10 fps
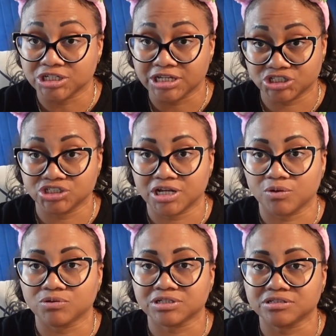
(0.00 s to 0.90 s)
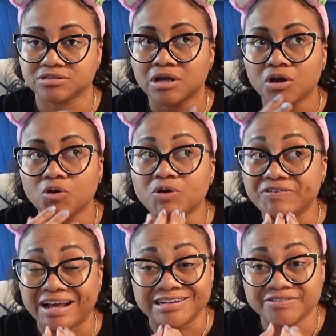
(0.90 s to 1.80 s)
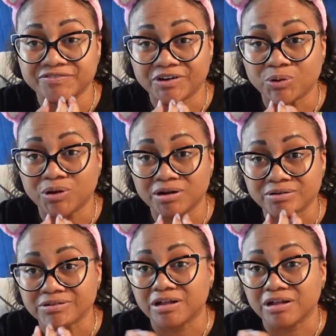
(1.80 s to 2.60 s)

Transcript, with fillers: the kitchen towels, because we've had them for a,